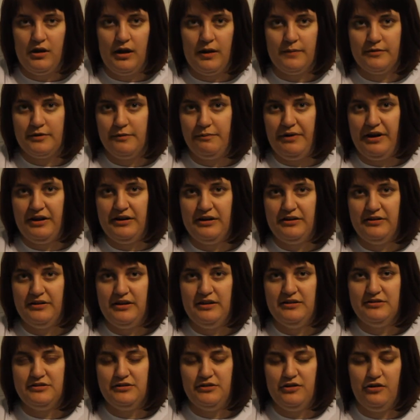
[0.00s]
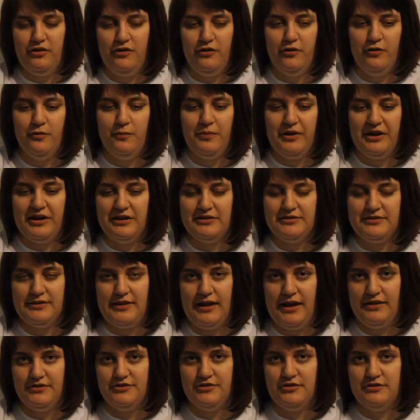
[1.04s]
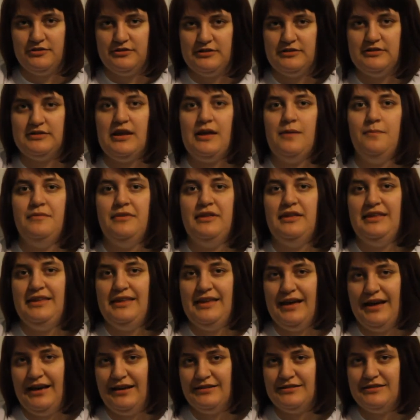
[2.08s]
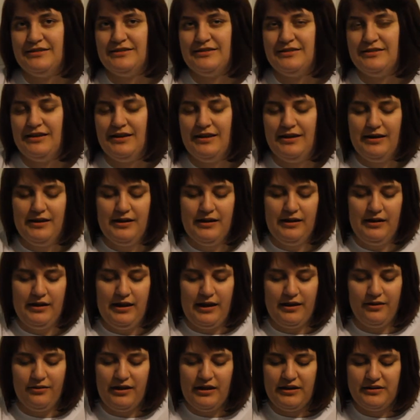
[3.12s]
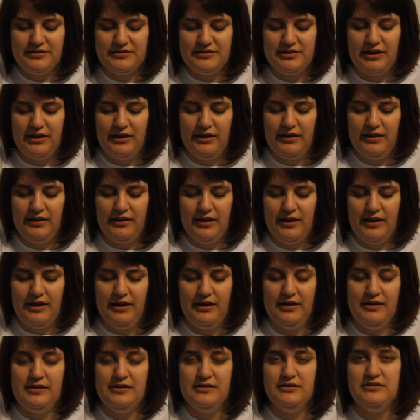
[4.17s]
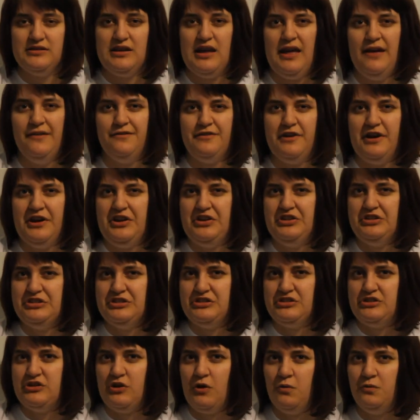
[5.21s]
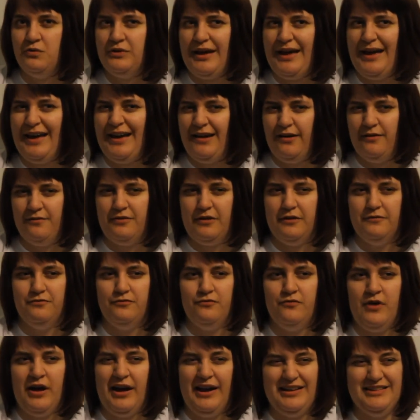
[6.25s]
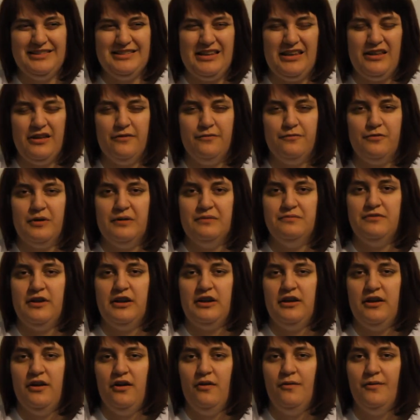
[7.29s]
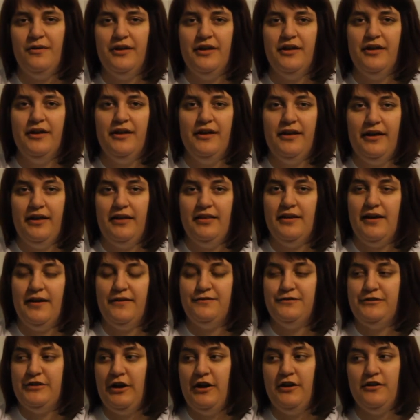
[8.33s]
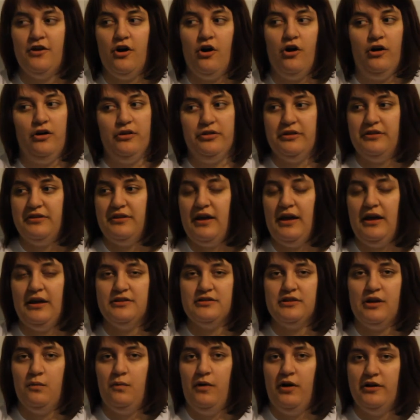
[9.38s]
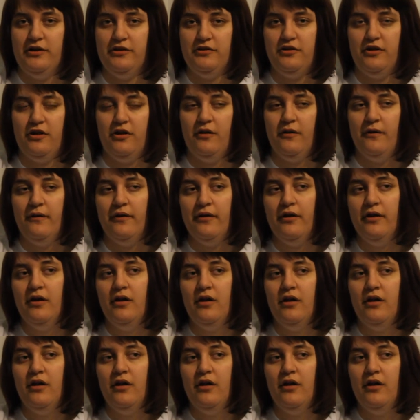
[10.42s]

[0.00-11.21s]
I'm combining these two because the answer is the same, yes. I like singing, and if I don't have an idea for a video, and I've done all the tags I want to do,